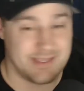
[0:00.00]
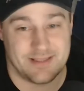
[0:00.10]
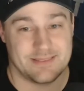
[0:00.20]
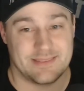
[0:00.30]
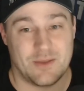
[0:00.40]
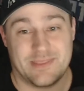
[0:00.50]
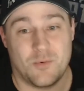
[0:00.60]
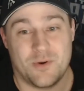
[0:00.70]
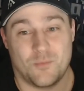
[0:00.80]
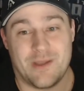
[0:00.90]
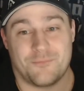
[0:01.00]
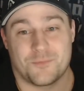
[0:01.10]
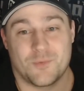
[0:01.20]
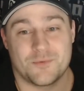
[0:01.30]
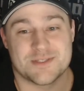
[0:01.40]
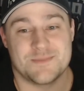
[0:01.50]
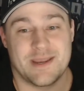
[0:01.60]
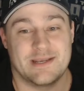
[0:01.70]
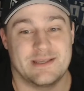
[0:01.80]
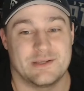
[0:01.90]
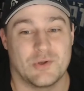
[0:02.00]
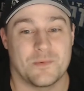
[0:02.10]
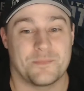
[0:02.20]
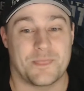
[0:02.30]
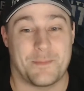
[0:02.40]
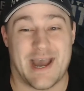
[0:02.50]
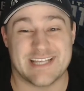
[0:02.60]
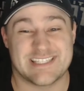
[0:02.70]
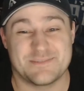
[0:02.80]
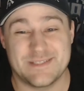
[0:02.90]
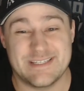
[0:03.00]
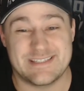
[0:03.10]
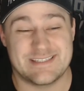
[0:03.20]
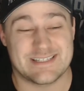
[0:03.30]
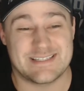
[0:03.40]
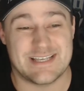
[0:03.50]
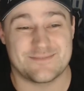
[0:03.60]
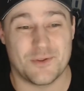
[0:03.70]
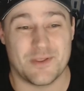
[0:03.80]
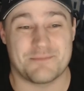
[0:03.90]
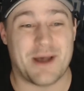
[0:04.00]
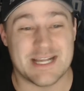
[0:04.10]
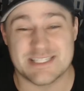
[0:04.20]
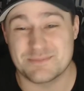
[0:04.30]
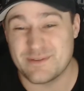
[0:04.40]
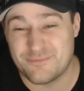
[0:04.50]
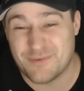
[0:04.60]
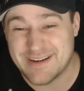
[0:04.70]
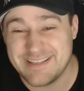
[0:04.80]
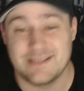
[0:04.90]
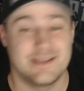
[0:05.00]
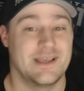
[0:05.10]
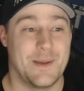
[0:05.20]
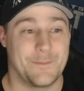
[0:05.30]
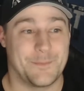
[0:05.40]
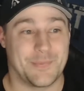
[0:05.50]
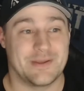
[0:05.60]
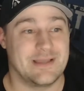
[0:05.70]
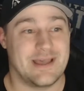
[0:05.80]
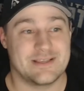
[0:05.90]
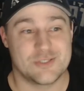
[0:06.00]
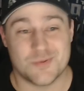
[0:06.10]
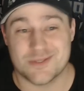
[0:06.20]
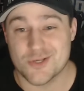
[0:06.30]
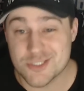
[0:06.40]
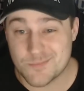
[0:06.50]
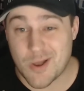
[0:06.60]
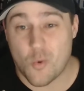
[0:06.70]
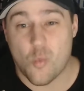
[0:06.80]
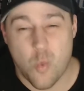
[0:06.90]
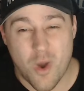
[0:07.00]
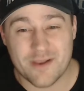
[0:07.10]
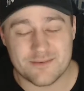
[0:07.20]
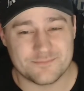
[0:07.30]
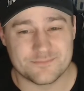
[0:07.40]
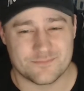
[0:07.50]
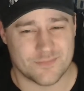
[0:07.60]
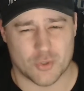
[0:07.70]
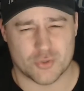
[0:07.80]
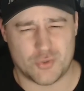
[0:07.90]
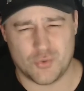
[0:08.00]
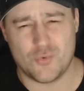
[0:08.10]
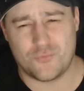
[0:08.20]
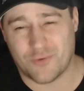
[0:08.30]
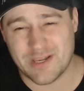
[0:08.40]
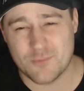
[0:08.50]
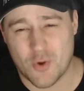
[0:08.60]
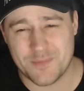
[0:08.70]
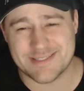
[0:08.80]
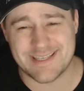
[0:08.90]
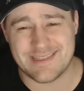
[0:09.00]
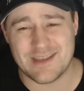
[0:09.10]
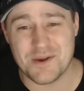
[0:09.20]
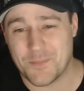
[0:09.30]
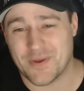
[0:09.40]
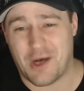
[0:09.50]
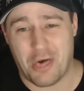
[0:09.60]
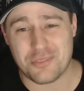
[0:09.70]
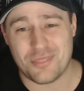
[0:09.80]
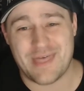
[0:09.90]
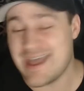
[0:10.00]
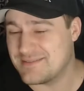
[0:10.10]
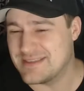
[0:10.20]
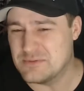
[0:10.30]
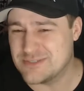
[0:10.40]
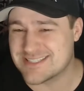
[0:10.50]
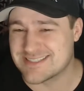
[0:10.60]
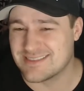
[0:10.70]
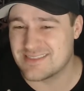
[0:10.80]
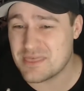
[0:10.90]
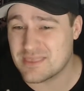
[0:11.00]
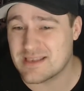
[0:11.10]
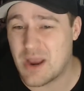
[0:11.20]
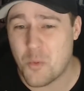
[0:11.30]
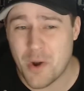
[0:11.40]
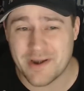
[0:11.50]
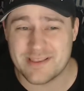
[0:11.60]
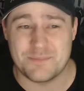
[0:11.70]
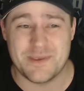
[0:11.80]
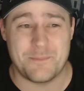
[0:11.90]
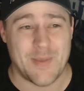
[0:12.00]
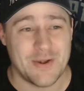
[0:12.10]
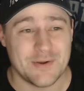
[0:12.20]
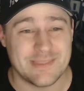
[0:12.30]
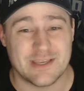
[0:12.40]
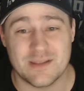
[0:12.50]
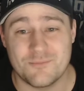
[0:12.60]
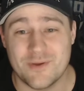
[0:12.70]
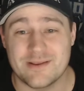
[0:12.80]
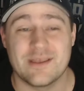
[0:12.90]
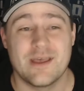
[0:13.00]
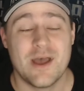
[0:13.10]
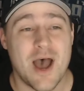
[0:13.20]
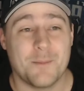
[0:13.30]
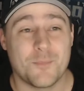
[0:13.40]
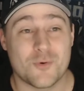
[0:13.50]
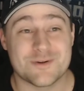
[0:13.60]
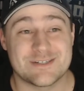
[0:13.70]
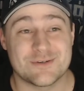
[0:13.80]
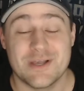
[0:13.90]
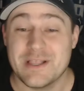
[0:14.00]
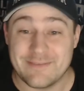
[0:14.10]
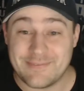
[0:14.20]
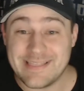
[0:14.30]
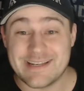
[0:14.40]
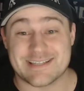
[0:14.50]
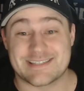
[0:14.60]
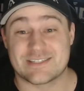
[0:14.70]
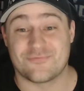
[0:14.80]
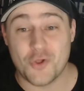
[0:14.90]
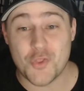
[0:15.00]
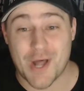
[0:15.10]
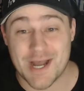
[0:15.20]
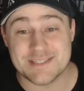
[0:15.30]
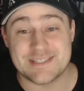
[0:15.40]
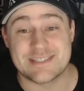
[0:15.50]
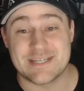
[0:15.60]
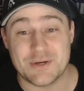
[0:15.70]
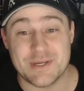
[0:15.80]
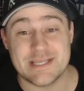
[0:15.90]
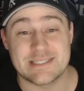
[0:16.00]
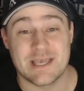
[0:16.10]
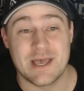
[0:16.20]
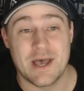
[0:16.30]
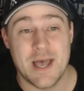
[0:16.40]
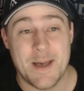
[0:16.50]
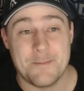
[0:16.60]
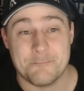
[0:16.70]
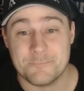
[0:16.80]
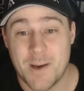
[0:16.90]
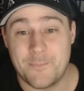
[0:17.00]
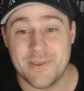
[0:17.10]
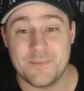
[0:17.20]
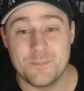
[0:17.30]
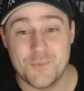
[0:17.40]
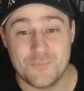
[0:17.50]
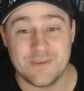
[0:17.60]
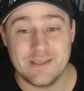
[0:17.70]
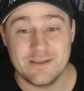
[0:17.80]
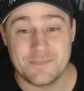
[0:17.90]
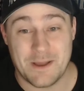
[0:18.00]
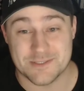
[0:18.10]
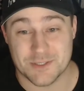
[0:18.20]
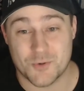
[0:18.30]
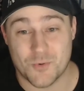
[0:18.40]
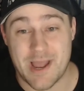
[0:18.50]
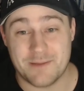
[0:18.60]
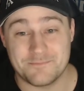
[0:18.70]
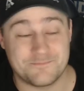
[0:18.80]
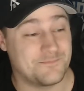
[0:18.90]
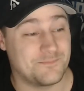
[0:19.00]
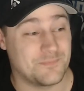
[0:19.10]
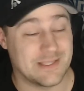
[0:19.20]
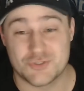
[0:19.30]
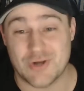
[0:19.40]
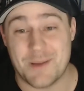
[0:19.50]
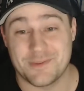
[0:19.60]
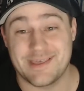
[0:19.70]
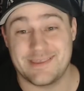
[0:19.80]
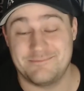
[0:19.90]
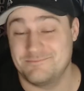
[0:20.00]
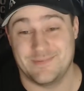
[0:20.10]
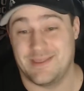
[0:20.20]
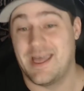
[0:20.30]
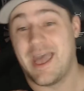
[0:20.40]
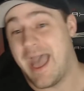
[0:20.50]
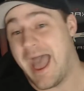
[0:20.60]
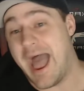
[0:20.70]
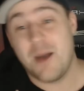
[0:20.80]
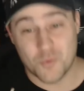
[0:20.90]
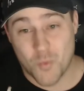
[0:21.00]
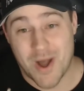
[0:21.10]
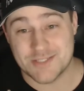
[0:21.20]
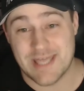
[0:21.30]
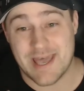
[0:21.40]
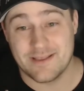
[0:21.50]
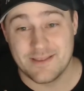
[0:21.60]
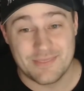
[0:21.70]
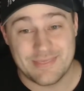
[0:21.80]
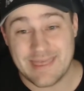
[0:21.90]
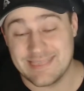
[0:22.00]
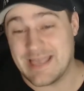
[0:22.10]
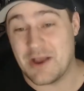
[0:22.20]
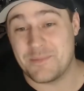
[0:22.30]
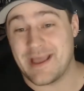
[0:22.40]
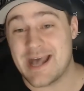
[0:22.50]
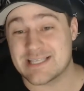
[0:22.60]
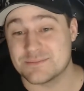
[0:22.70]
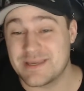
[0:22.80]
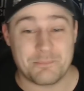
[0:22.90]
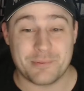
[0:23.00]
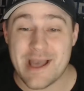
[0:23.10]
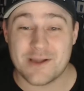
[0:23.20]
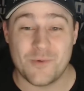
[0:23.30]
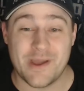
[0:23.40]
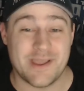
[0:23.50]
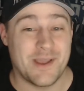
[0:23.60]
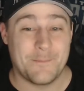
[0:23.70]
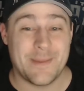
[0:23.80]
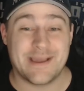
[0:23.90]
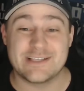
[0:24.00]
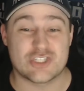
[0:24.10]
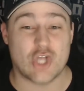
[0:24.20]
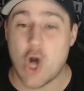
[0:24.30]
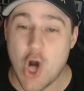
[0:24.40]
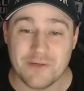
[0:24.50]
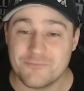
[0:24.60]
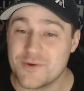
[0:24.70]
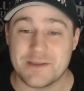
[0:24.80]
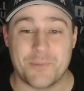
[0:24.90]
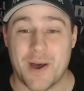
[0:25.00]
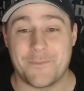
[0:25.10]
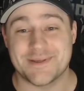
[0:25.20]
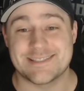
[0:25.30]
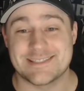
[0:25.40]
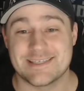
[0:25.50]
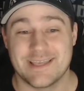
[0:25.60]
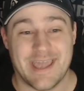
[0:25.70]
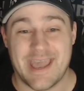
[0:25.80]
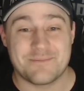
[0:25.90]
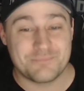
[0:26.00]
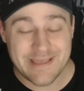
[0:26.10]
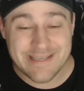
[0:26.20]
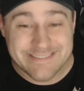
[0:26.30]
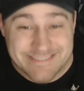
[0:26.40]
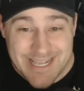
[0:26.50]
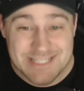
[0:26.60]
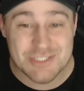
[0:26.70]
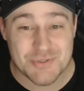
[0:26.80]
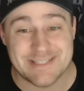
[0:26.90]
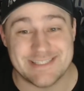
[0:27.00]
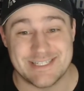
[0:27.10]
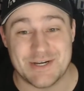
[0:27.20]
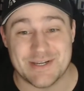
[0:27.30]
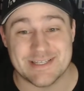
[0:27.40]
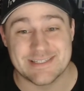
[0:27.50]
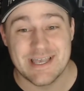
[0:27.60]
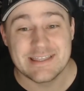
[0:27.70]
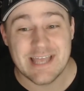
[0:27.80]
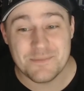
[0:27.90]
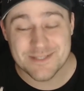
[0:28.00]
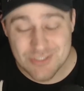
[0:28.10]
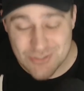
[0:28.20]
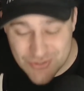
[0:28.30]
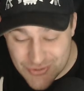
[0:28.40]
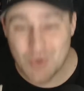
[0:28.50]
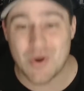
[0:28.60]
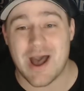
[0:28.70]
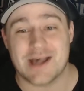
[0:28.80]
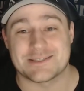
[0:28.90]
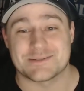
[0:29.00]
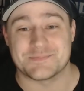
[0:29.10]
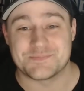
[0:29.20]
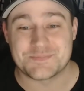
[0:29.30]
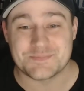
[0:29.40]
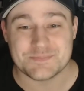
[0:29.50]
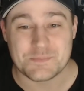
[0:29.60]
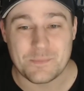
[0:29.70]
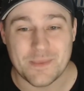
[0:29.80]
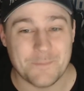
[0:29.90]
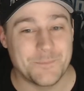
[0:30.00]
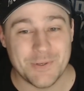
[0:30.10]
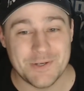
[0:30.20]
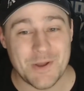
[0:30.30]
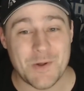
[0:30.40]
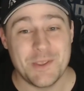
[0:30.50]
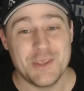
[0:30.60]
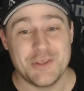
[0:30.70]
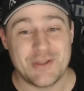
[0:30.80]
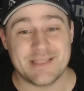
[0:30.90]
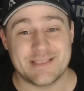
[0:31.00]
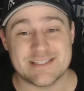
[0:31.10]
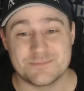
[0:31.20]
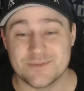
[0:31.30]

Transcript: They went away from what was making it, possibly successful and possibly funny. But yeah, it just went. There was about one or two funny moments in there, but other than that, it was just nothing. I wanted to be better. They could have been more serious. If they did a full-on serious Muppet movie that was a crime, like drama, like I would watch that. I think that would be awesome. Make it black and white, make it just all freaking puppets, and play it dead straight serious. That would have been so awesome. But no, you got this